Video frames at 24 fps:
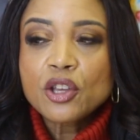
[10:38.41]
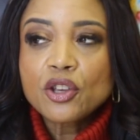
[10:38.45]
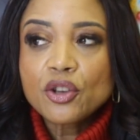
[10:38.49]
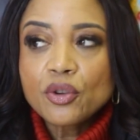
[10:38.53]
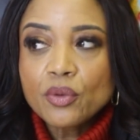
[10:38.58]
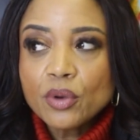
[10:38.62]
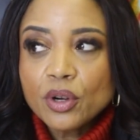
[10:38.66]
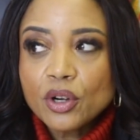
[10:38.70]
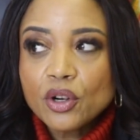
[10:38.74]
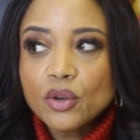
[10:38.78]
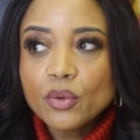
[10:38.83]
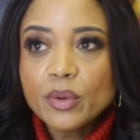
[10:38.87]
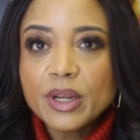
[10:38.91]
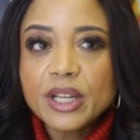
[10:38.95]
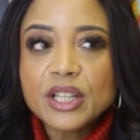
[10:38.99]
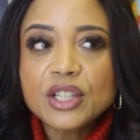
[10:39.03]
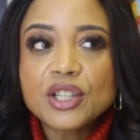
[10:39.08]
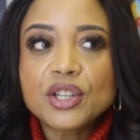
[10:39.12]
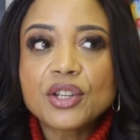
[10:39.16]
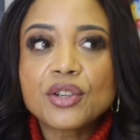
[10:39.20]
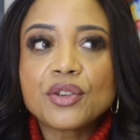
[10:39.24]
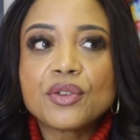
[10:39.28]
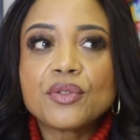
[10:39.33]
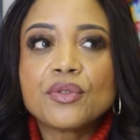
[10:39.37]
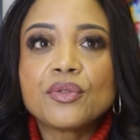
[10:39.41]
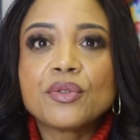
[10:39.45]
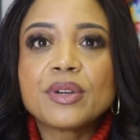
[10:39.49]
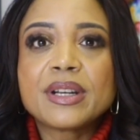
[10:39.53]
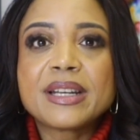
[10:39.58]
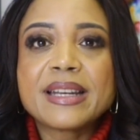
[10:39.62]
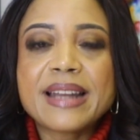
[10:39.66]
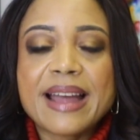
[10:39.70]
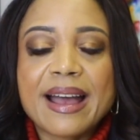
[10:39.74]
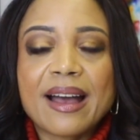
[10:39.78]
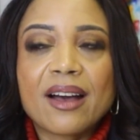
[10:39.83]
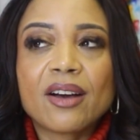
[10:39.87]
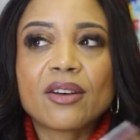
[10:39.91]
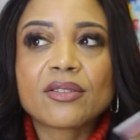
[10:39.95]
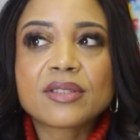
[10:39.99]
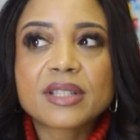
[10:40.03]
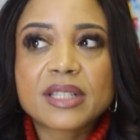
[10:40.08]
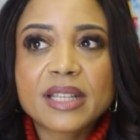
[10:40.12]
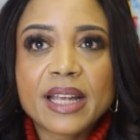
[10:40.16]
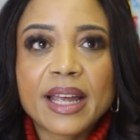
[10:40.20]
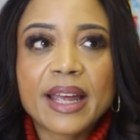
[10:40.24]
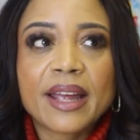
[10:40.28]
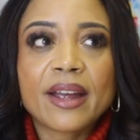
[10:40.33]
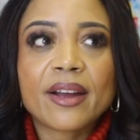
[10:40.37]
You are going to now
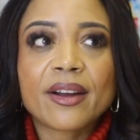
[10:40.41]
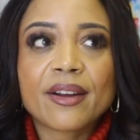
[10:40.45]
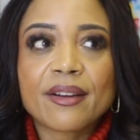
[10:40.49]
say,